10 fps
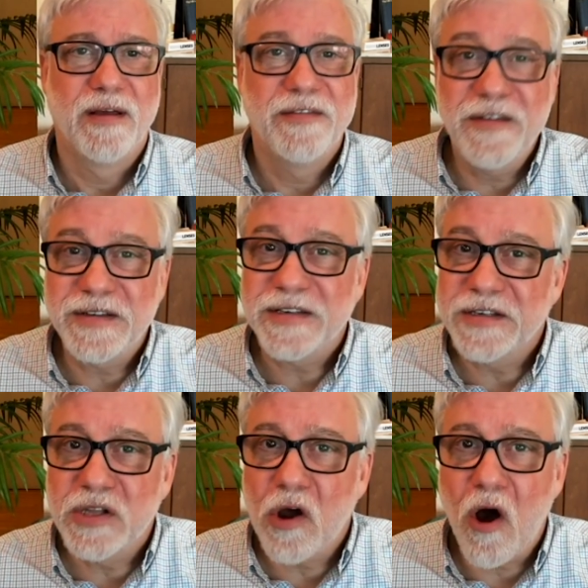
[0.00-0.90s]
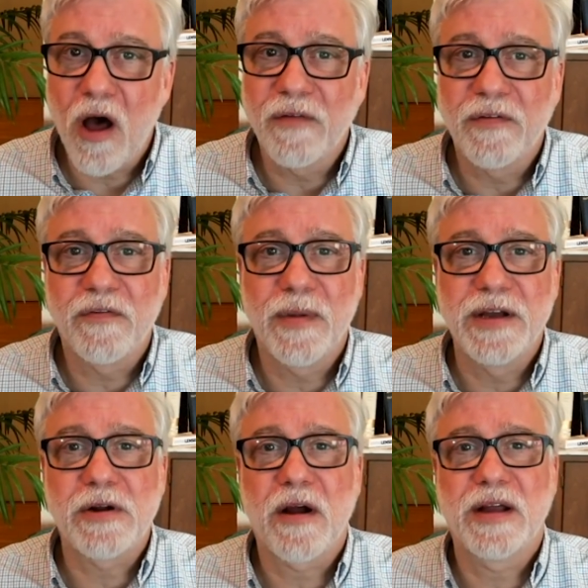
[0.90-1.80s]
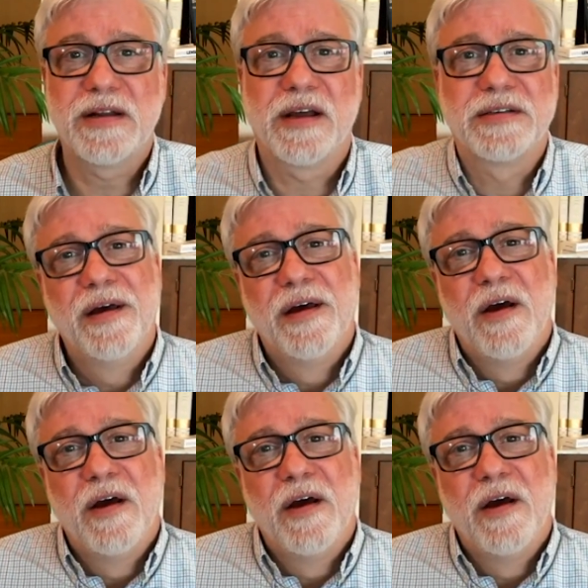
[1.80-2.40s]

This is the call of information architects.